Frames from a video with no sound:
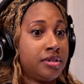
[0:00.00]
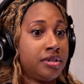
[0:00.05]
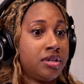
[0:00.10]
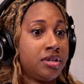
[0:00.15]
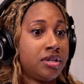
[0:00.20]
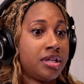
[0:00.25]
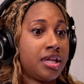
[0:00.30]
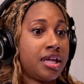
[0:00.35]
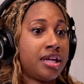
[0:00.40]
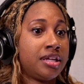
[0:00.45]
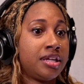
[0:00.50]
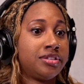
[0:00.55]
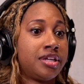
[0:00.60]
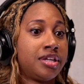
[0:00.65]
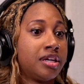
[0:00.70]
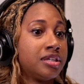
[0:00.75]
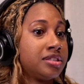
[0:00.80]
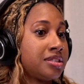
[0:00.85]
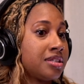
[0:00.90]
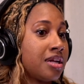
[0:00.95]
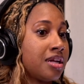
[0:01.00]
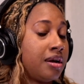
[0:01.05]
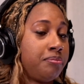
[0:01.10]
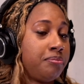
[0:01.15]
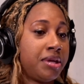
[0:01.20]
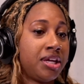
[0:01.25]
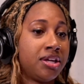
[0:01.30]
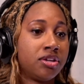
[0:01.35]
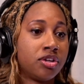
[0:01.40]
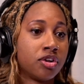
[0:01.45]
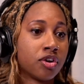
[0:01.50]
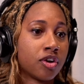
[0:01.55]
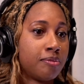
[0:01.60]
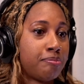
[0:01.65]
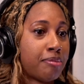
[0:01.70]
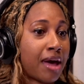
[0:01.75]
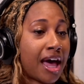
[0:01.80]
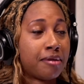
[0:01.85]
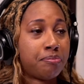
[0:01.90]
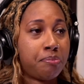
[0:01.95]
It does not mean you're a
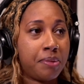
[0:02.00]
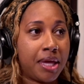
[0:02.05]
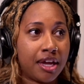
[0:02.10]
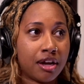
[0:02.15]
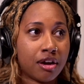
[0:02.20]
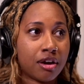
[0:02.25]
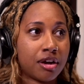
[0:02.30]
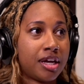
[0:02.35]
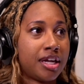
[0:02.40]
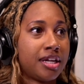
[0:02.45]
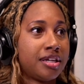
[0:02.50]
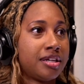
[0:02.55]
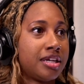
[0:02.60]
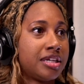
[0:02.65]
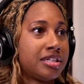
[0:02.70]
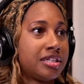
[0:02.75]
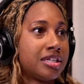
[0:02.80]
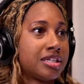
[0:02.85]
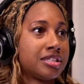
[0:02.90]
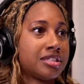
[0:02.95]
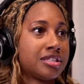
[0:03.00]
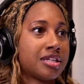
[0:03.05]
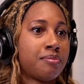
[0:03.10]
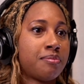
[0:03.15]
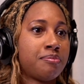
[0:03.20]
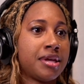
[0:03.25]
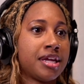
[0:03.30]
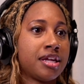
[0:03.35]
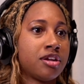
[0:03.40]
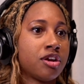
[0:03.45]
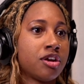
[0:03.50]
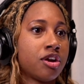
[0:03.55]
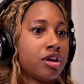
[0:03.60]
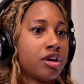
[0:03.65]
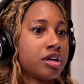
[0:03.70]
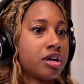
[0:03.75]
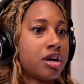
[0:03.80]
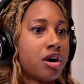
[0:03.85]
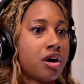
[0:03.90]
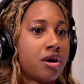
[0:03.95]
bad parent. It does not mean you're
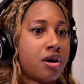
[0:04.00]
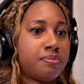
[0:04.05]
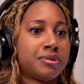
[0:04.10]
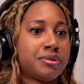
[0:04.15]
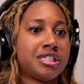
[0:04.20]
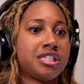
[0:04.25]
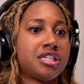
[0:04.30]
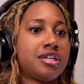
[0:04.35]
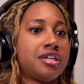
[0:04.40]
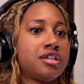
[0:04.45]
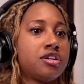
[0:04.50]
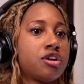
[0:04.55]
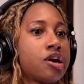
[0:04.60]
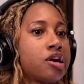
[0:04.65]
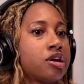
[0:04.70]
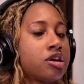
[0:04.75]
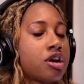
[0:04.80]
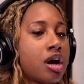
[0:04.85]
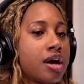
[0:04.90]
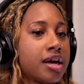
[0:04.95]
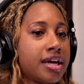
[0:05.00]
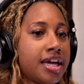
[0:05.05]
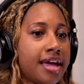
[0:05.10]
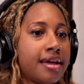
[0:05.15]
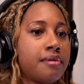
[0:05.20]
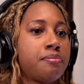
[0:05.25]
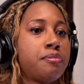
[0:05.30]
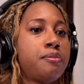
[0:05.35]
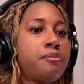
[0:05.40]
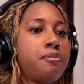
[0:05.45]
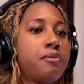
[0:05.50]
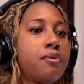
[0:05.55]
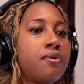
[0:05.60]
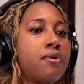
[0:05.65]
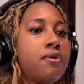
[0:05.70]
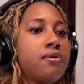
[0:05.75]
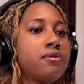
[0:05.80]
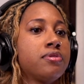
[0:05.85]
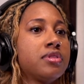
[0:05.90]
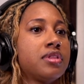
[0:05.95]
incompetent or not
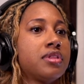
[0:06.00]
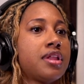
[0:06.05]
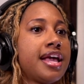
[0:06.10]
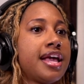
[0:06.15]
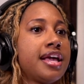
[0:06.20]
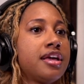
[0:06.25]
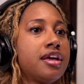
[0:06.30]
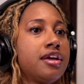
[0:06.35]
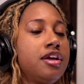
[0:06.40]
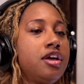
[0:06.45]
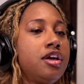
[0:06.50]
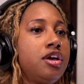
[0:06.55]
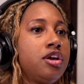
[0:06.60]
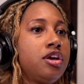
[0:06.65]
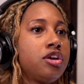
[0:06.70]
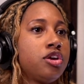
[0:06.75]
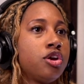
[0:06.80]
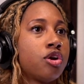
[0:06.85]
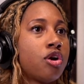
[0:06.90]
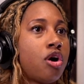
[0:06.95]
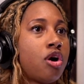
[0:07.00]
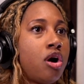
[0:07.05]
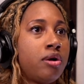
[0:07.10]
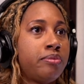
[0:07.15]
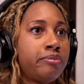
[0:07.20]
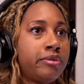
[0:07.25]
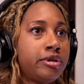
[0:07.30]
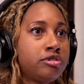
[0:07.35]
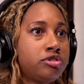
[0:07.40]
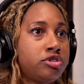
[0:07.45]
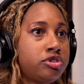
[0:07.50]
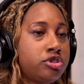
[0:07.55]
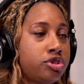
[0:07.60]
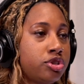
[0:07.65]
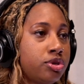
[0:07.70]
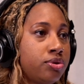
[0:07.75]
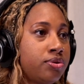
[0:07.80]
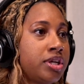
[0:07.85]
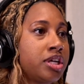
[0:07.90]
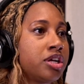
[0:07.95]
capable. Like, you're almost
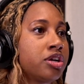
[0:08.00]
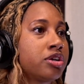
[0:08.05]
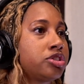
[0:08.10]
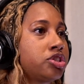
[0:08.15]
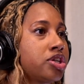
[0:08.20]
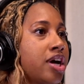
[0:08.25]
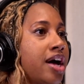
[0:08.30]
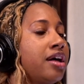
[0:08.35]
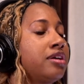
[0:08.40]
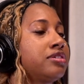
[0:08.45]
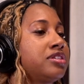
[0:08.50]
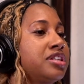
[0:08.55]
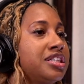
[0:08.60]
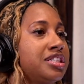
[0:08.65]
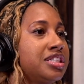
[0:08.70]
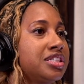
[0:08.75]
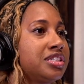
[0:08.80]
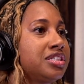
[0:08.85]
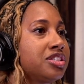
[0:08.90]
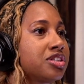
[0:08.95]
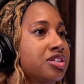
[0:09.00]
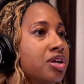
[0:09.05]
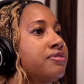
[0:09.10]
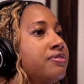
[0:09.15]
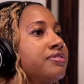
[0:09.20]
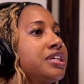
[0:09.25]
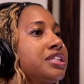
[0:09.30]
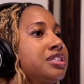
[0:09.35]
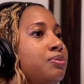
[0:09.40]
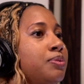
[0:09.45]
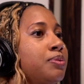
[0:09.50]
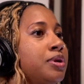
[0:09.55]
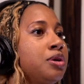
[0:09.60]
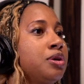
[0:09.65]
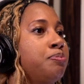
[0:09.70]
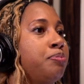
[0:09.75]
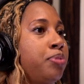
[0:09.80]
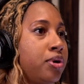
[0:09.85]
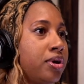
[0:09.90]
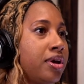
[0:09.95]
doing your child a disservice when you
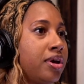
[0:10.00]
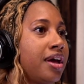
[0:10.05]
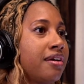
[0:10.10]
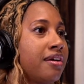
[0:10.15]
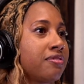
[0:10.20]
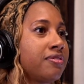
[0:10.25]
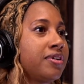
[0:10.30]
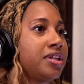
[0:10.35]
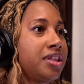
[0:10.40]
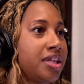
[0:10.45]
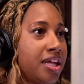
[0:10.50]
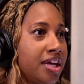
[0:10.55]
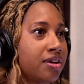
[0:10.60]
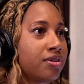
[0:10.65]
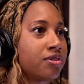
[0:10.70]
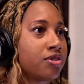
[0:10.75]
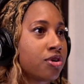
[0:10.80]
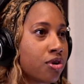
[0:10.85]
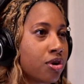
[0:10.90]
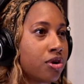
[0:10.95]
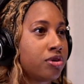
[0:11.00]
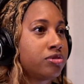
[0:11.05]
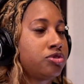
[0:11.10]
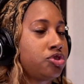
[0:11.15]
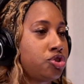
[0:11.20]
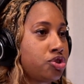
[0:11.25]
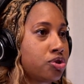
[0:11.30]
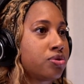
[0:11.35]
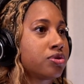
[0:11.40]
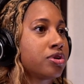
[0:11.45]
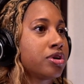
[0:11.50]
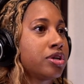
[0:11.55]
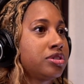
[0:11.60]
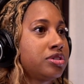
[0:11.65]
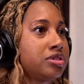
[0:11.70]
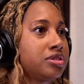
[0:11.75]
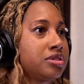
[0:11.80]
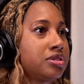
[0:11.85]
put everything on your own shoulders.